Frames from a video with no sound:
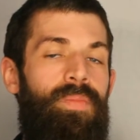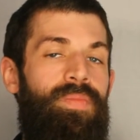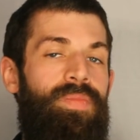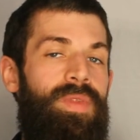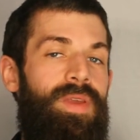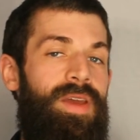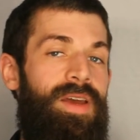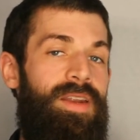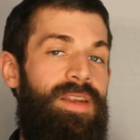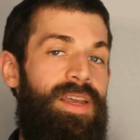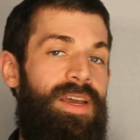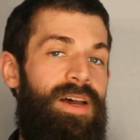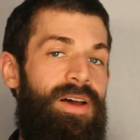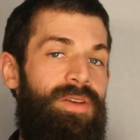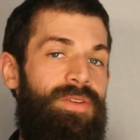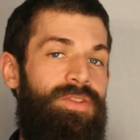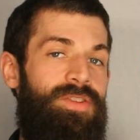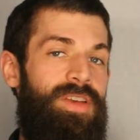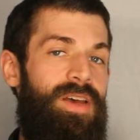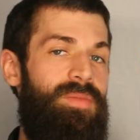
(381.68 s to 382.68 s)
And now,
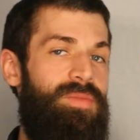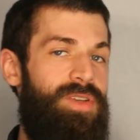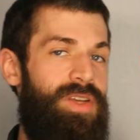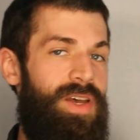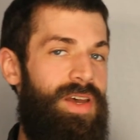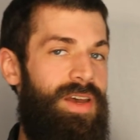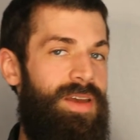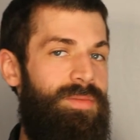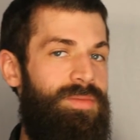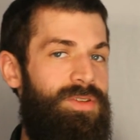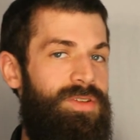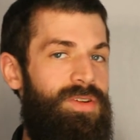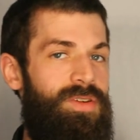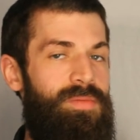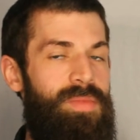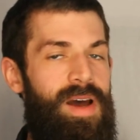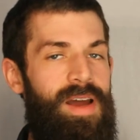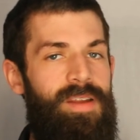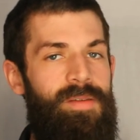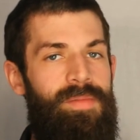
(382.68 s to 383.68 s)
sometimes there
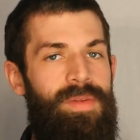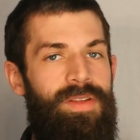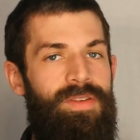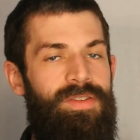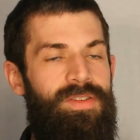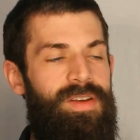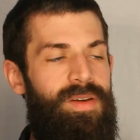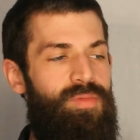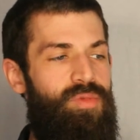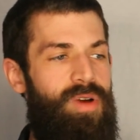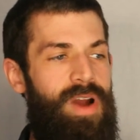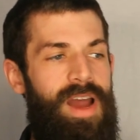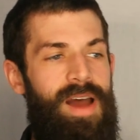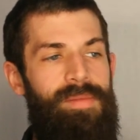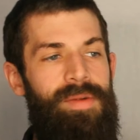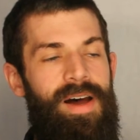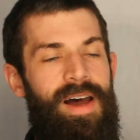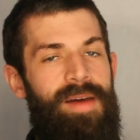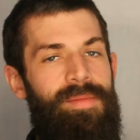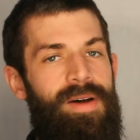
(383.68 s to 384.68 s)
might have been some
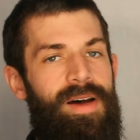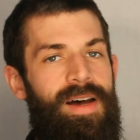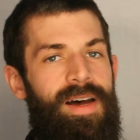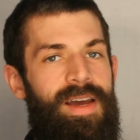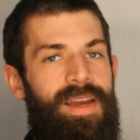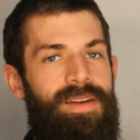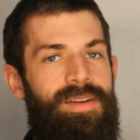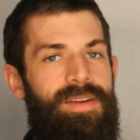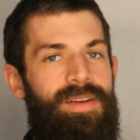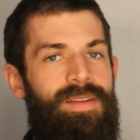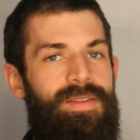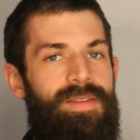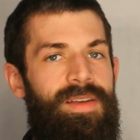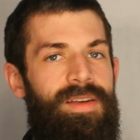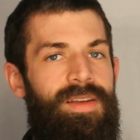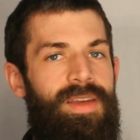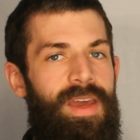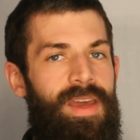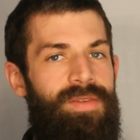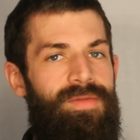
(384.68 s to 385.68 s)
rabbi behind it
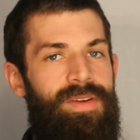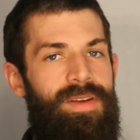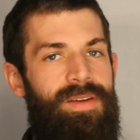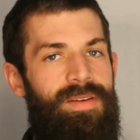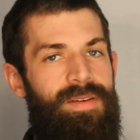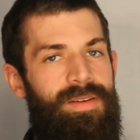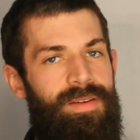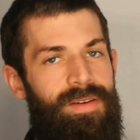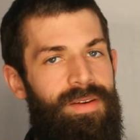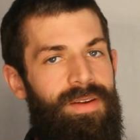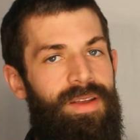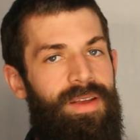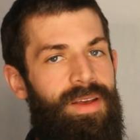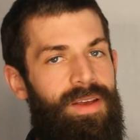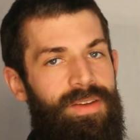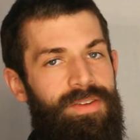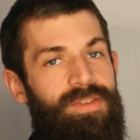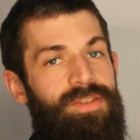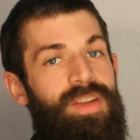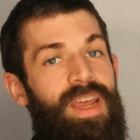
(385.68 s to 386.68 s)
that gave it
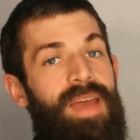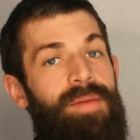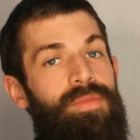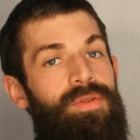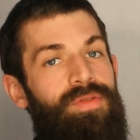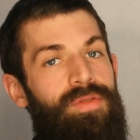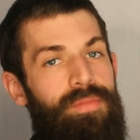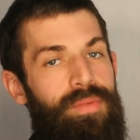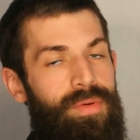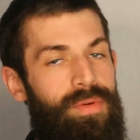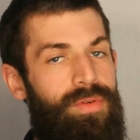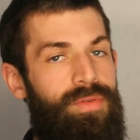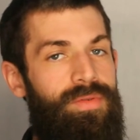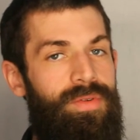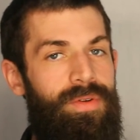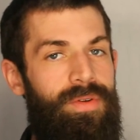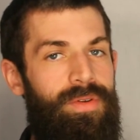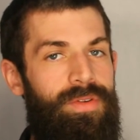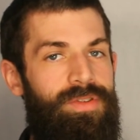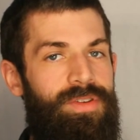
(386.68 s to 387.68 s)
a stamp of
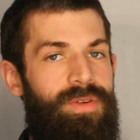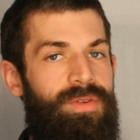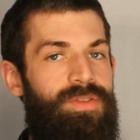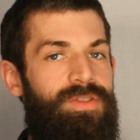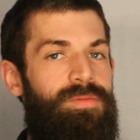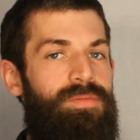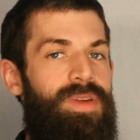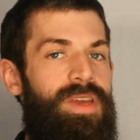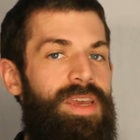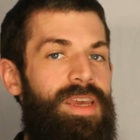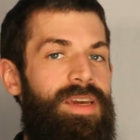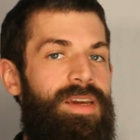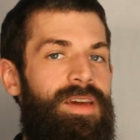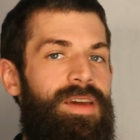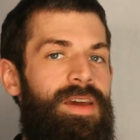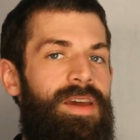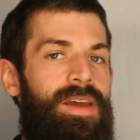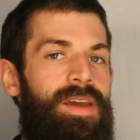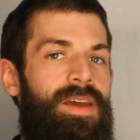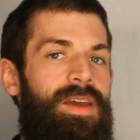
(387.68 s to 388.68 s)
approval, so to speak.
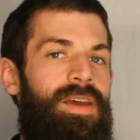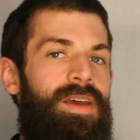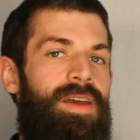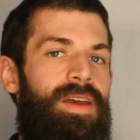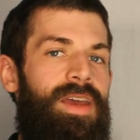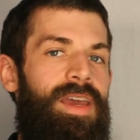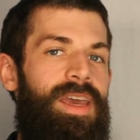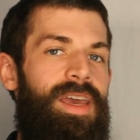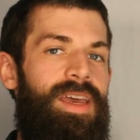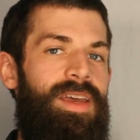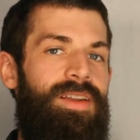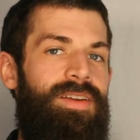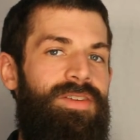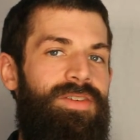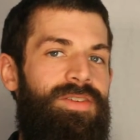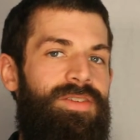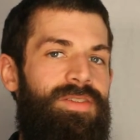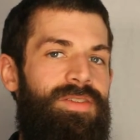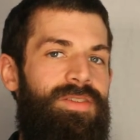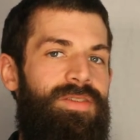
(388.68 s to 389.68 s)
And
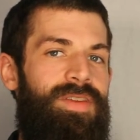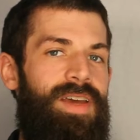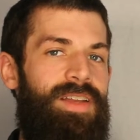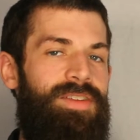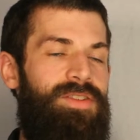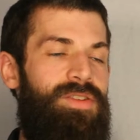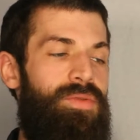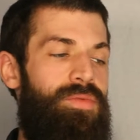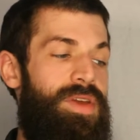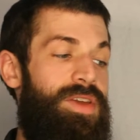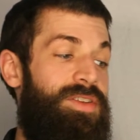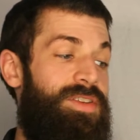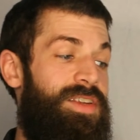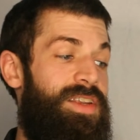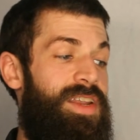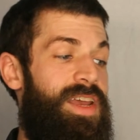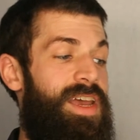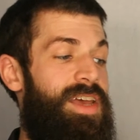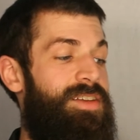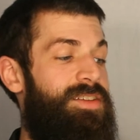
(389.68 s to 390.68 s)
that's the reason
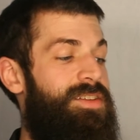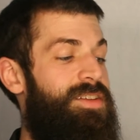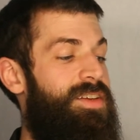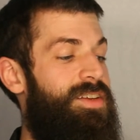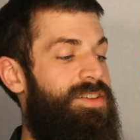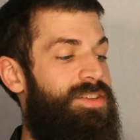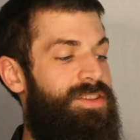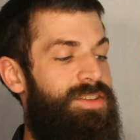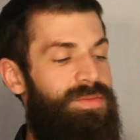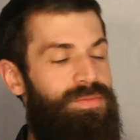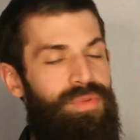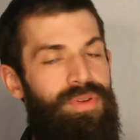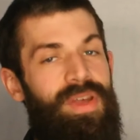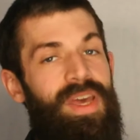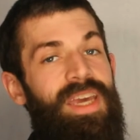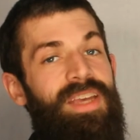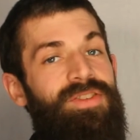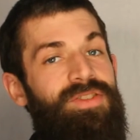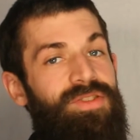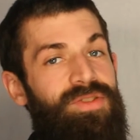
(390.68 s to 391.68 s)
it has this
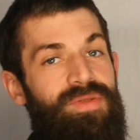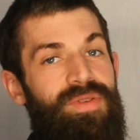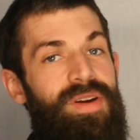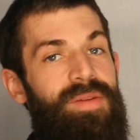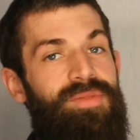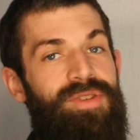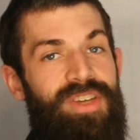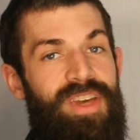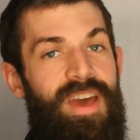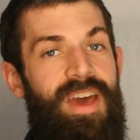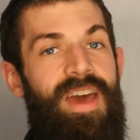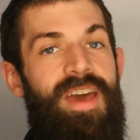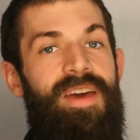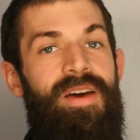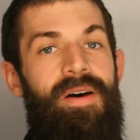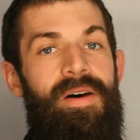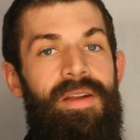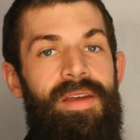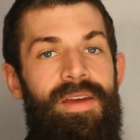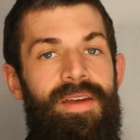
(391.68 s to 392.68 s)
plain script K
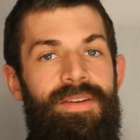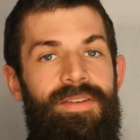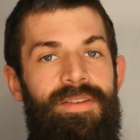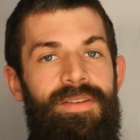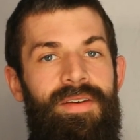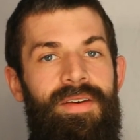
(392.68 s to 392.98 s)
on it.